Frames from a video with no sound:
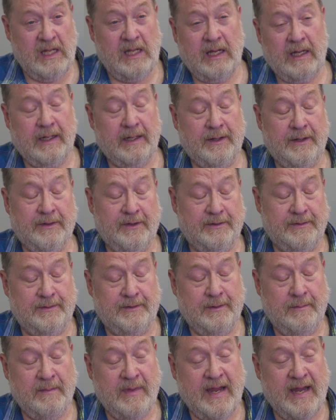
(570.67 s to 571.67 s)

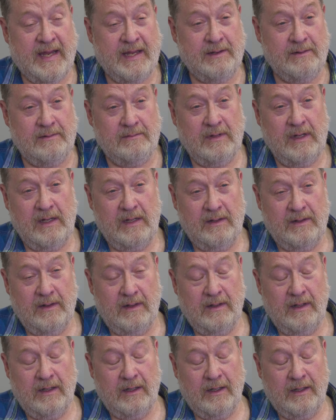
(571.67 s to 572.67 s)
The main,
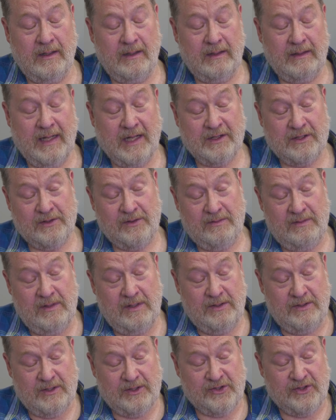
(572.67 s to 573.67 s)
I like
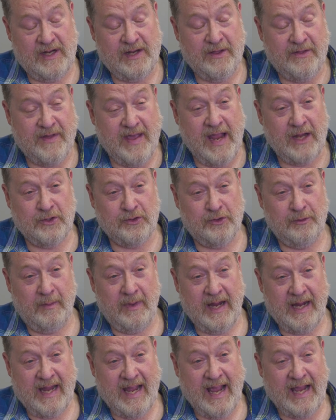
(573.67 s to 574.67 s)
to say thanks to
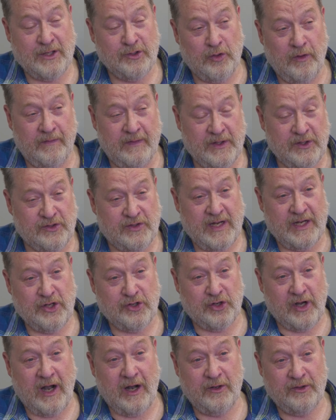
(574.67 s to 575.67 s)
my guys over in St.
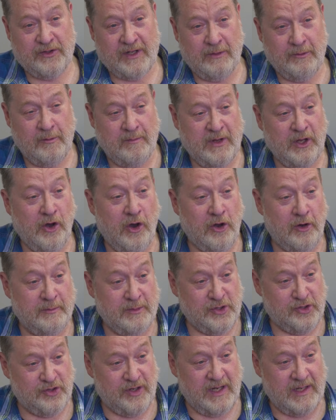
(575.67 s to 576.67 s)
Charles. That would be Auto
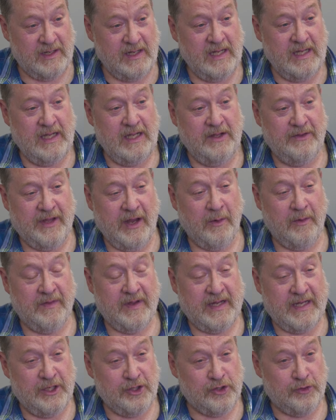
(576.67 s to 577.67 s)
Machine. They were
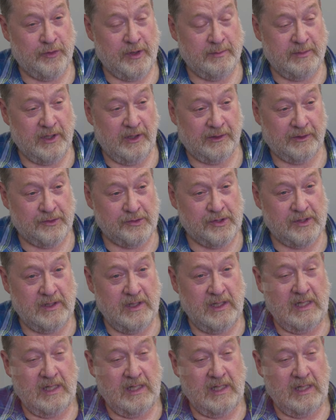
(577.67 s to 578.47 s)
the engine rebuilders.